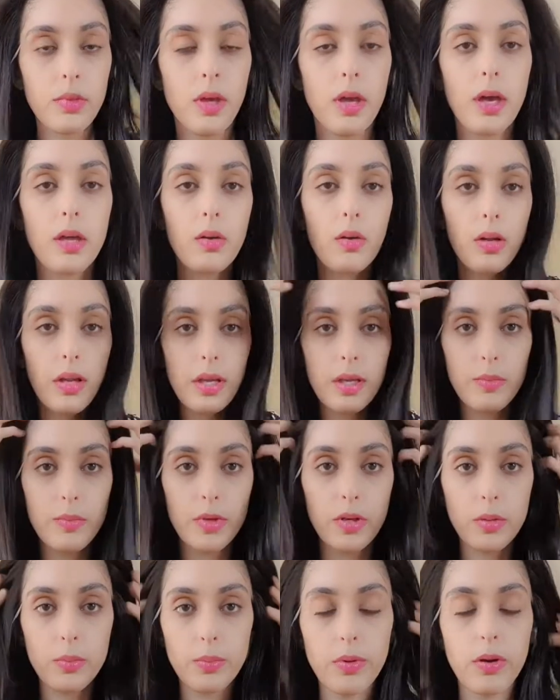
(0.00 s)
I don't like
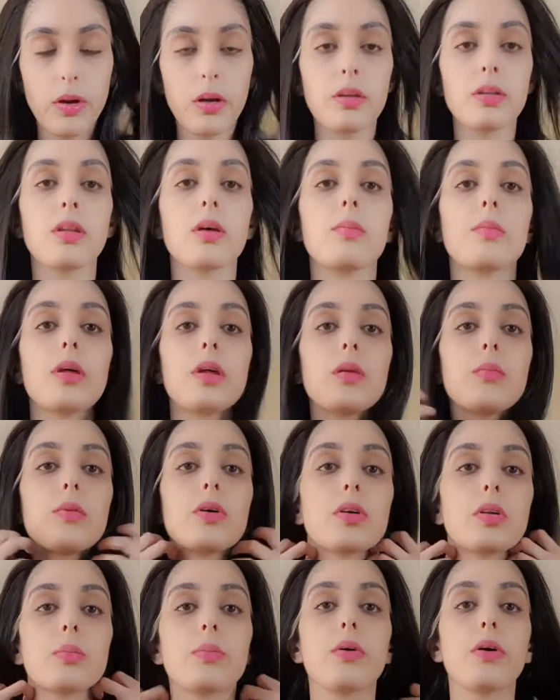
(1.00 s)
middle parts. I'm not a
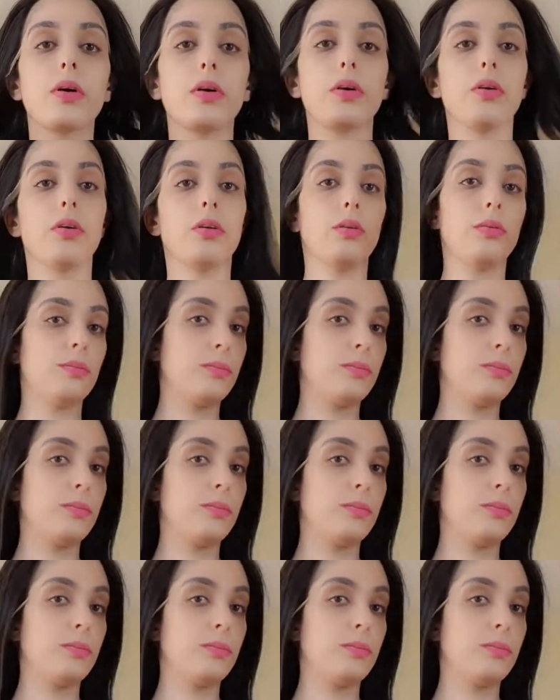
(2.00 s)
middle parter.